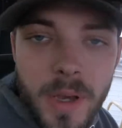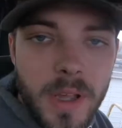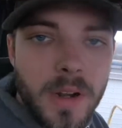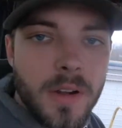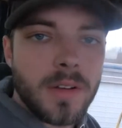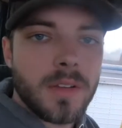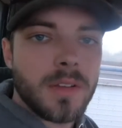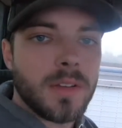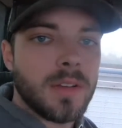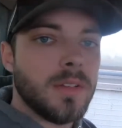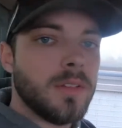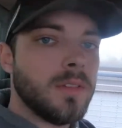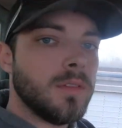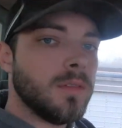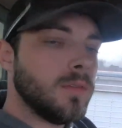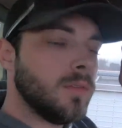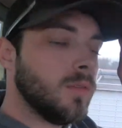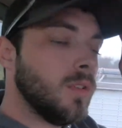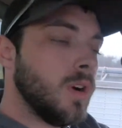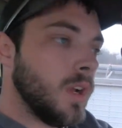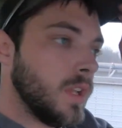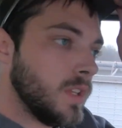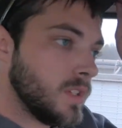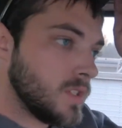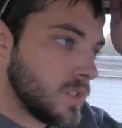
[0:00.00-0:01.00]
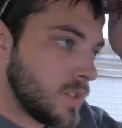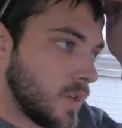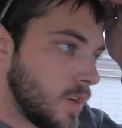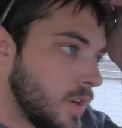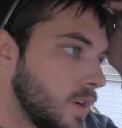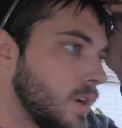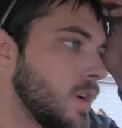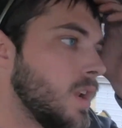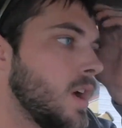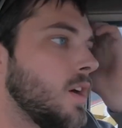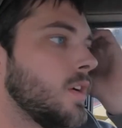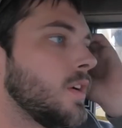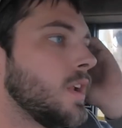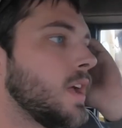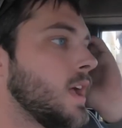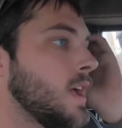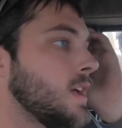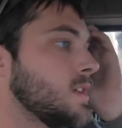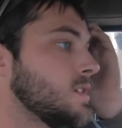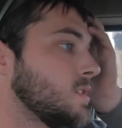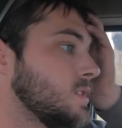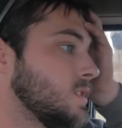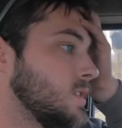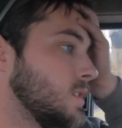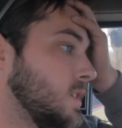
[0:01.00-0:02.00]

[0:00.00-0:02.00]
better than what it started out as.